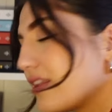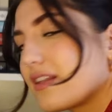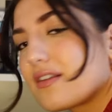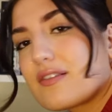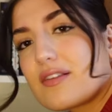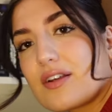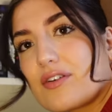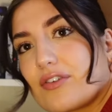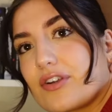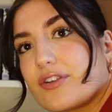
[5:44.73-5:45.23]
the
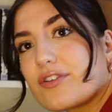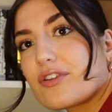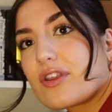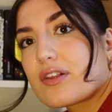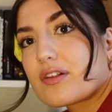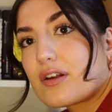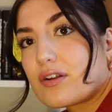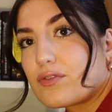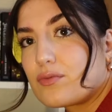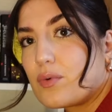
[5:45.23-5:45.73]
series, so
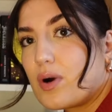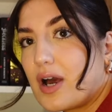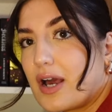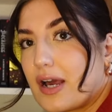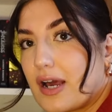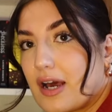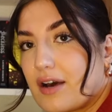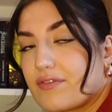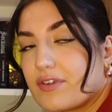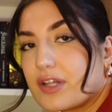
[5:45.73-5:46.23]
that's kind of why I
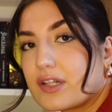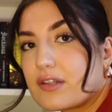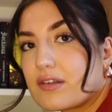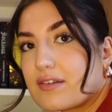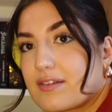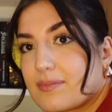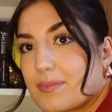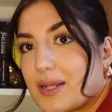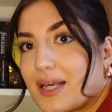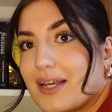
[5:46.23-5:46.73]
have it
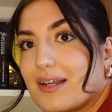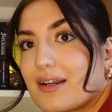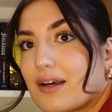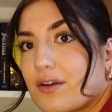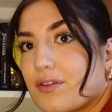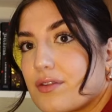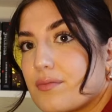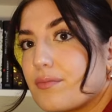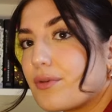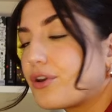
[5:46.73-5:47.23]
displayed
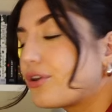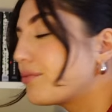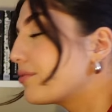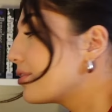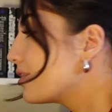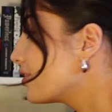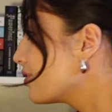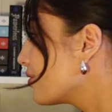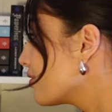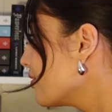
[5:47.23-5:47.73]
at the moment.